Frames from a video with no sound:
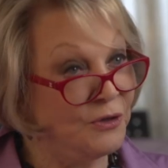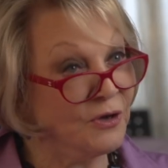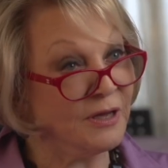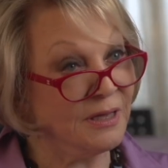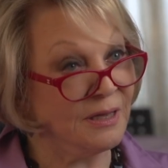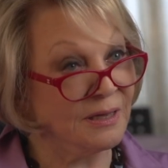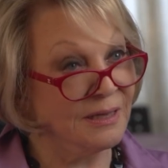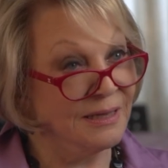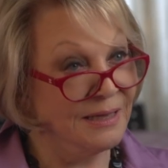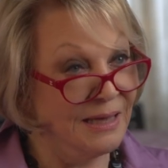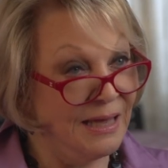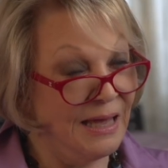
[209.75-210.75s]
looking.
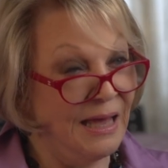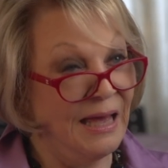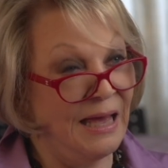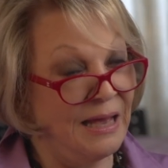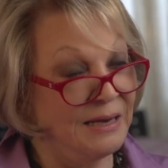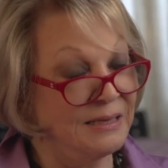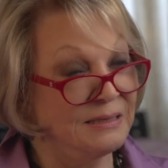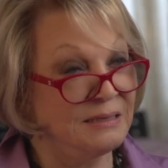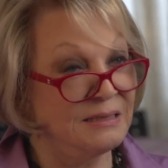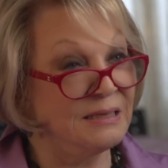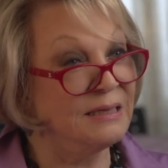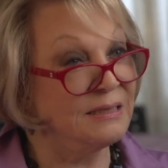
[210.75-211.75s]
Mm-hmm. And
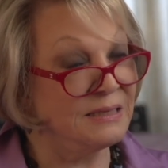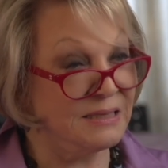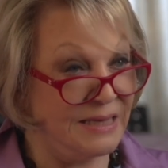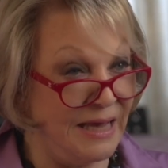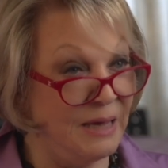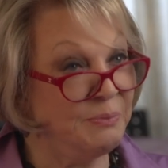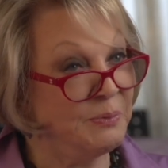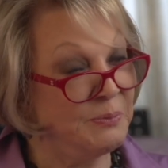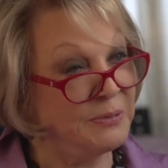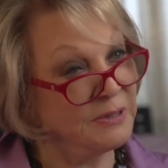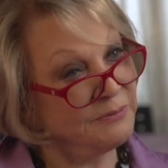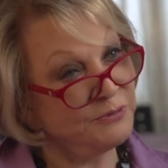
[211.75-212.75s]
it, it is
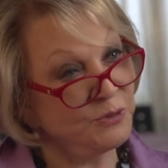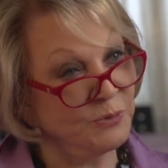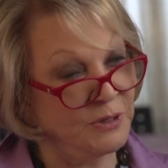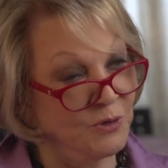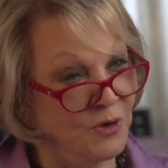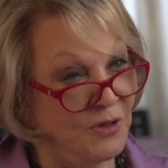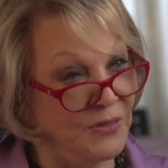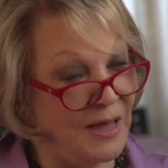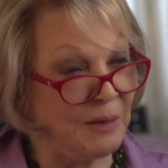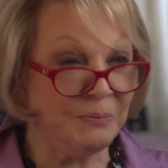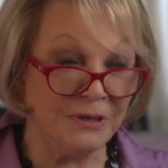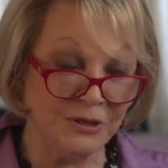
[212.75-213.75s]
capable of doing all
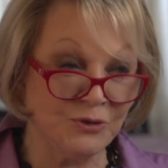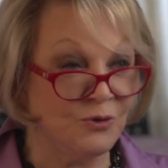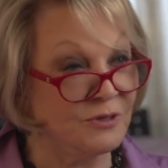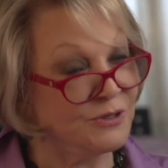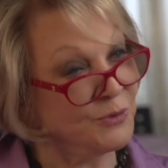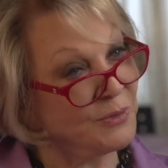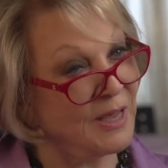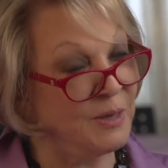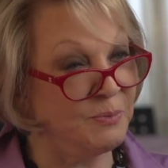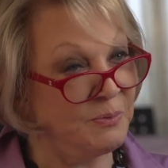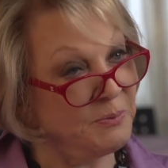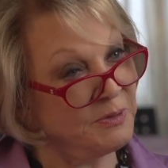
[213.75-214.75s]
that, but it's also
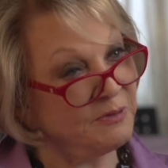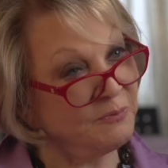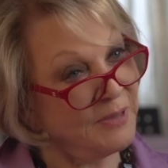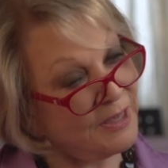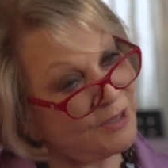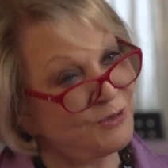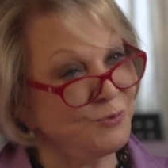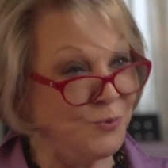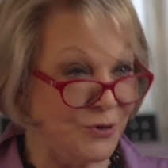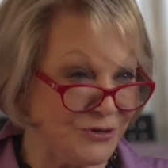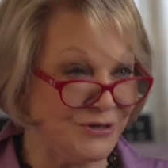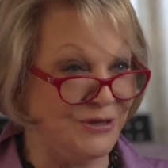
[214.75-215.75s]
capable of making you
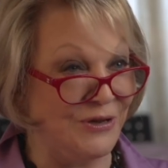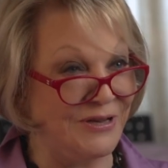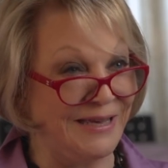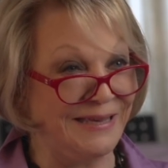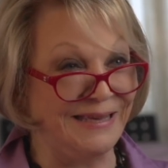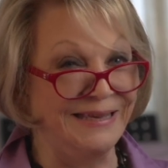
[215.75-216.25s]
worse looking.